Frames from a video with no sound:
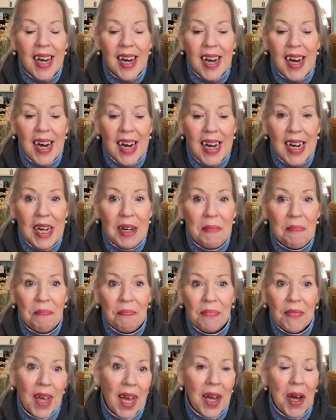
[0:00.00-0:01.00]

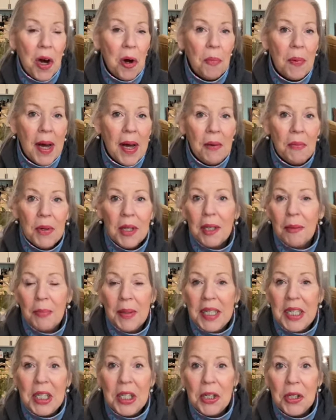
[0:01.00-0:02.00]
I hope I will
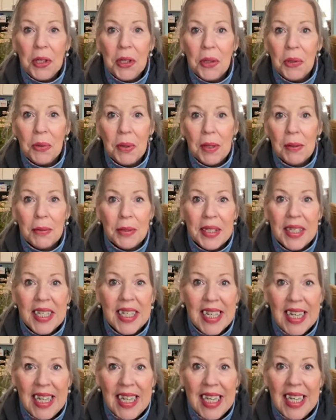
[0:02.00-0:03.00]
be too. We will
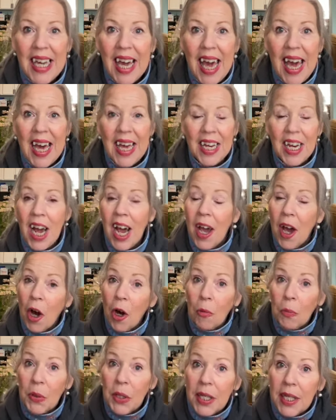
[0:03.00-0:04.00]
see. And I
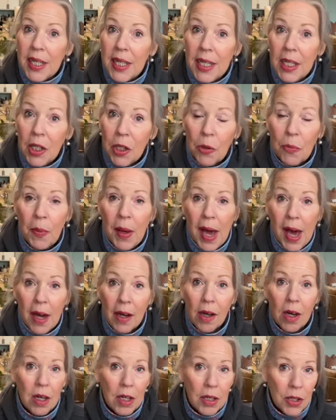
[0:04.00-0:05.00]
hope to see you
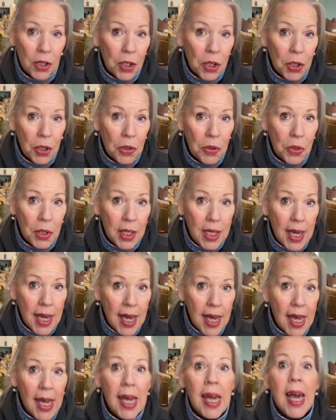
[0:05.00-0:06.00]
back on
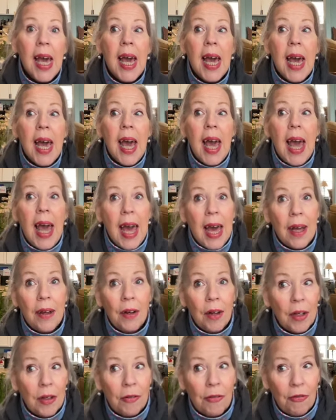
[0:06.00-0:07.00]
Tuesday and
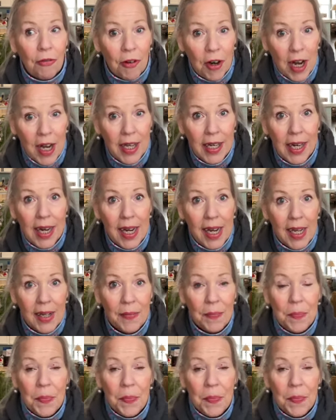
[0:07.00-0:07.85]
on Friday.